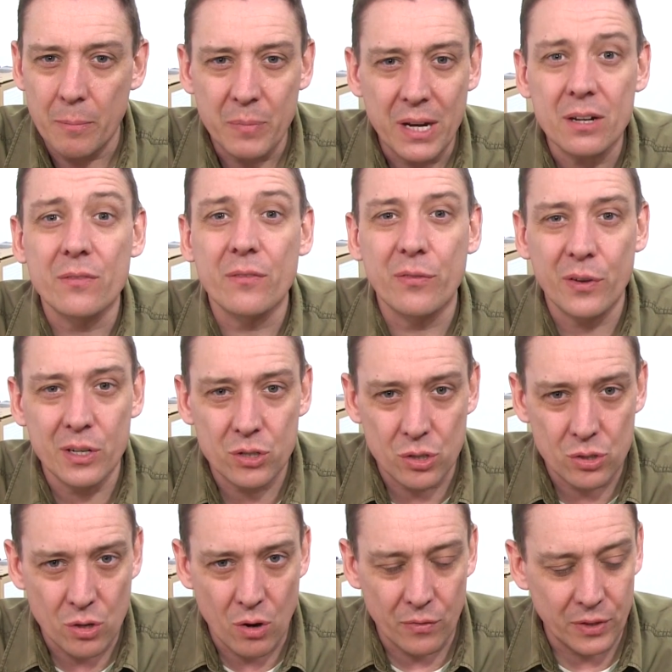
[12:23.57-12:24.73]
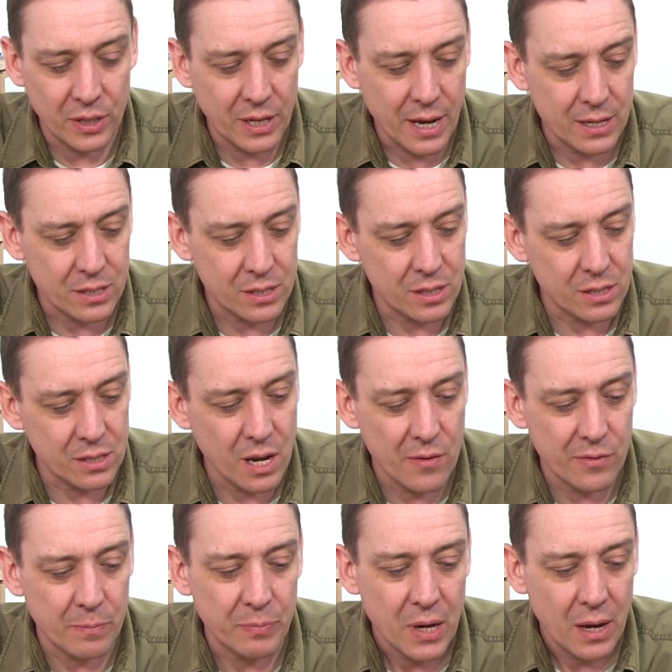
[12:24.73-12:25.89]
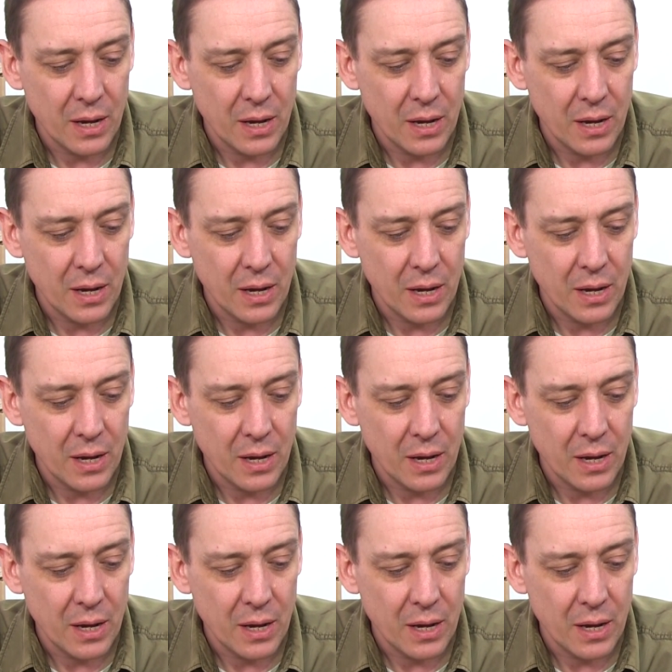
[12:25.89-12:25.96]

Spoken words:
hidden features of the S7.